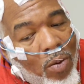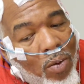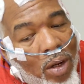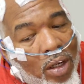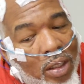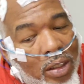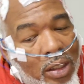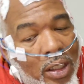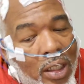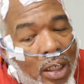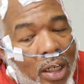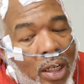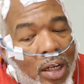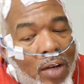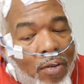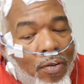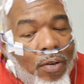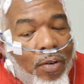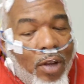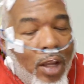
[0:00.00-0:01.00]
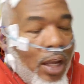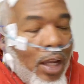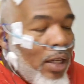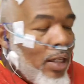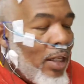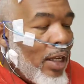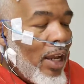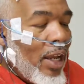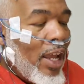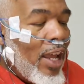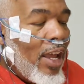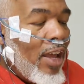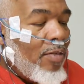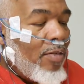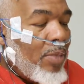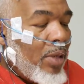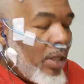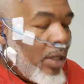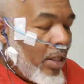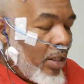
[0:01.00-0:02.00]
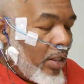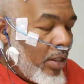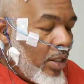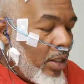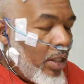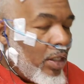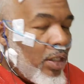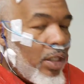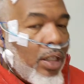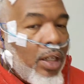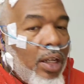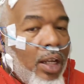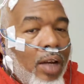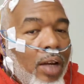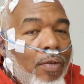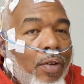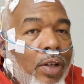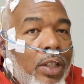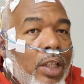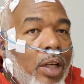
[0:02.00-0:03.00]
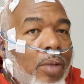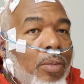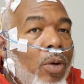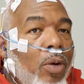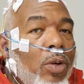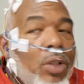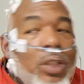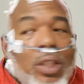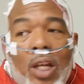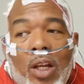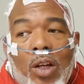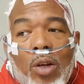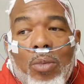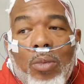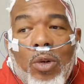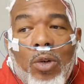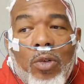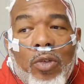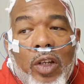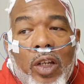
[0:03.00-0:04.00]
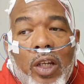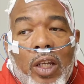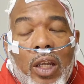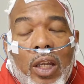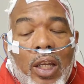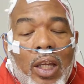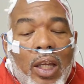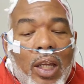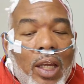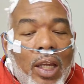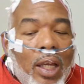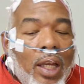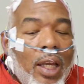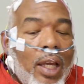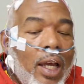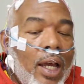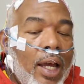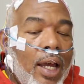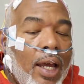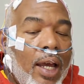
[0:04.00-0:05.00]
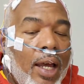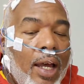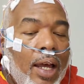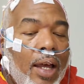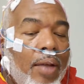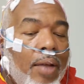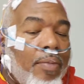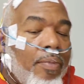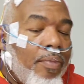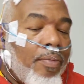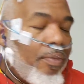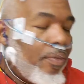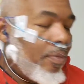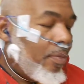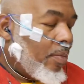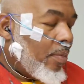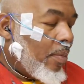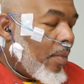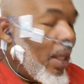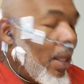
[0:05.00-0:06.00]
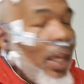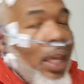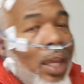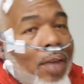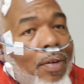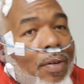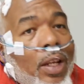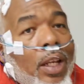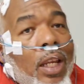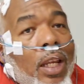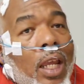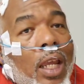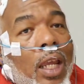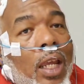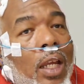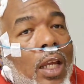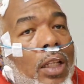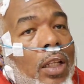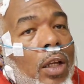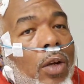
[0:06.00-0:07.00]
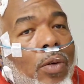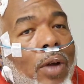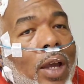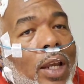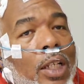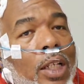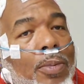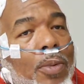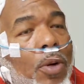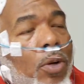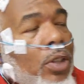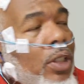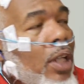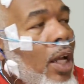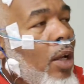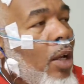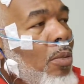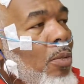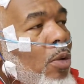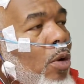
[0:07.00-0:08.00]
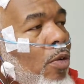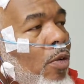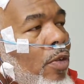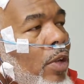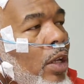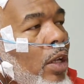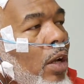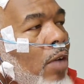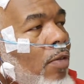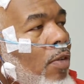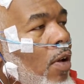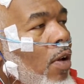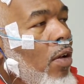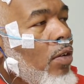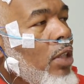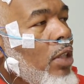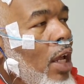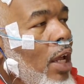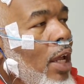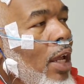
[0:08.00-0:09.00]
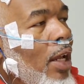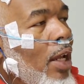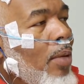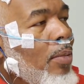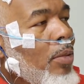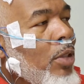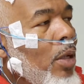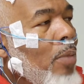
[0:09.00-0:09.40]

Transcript: want to see. And if they have been conditioned that if it's a motorcycle movie, uh, even the greatest motorcycle movie of all times